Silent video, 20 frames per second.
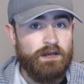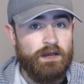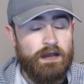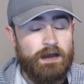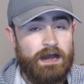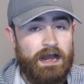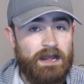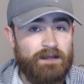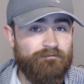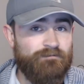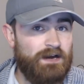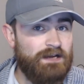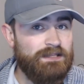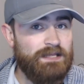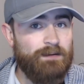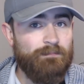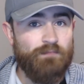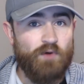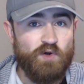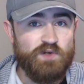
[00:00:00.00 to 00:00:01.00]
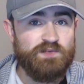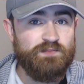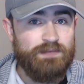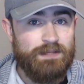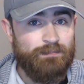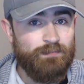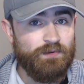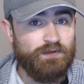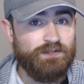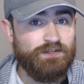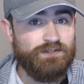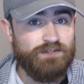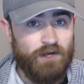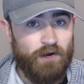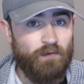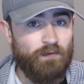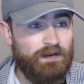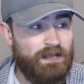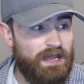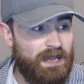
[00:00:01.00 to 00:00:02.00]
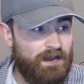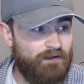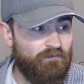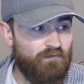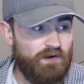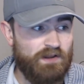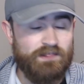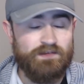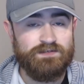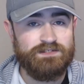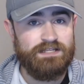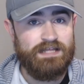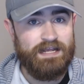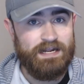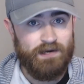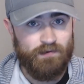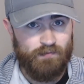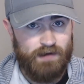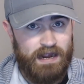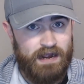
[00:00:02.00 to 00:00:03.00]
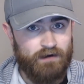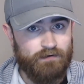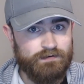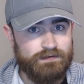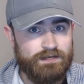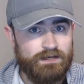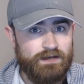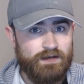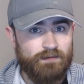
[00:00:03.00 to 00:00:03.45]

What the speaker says: I find that most people don't have one of those laying around.